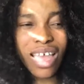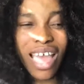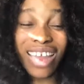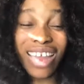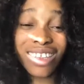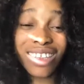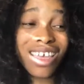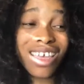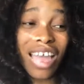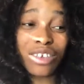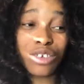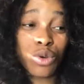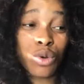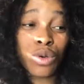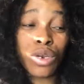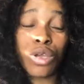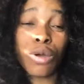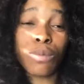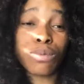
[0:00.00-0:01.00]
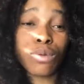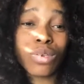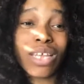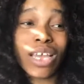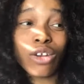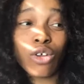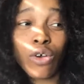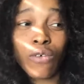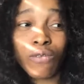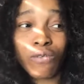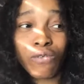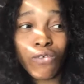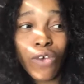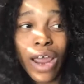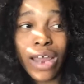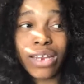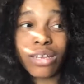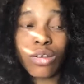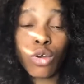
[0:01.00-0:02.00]
I think I only uploaded
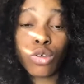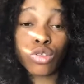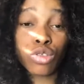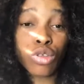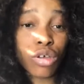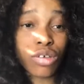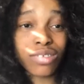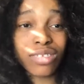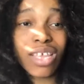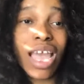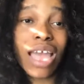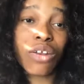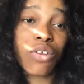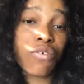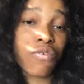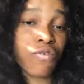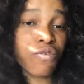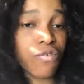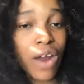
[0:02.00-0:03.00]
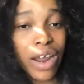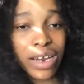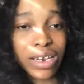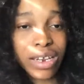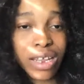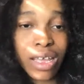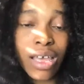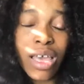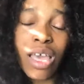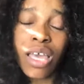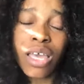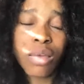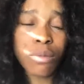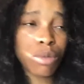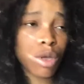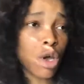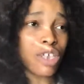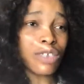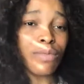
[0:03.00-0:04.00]
on Thursday and on Friday,
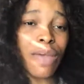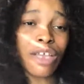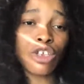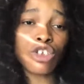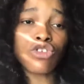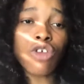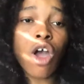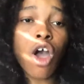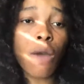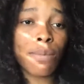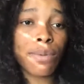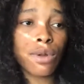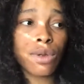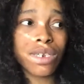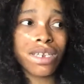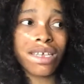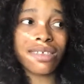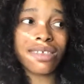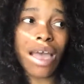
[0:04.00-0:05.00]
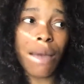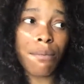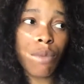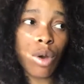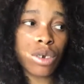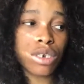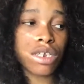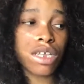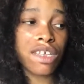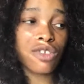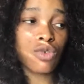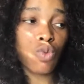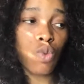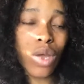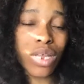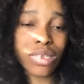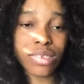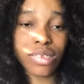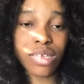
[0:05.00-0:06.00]
because my usual upload days are Mondays,
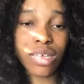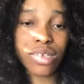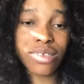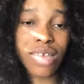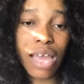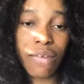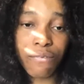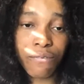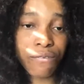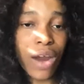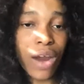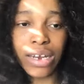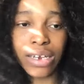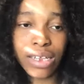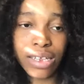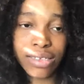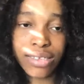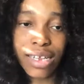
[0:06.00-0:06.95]
Wednesdays, and Fridays.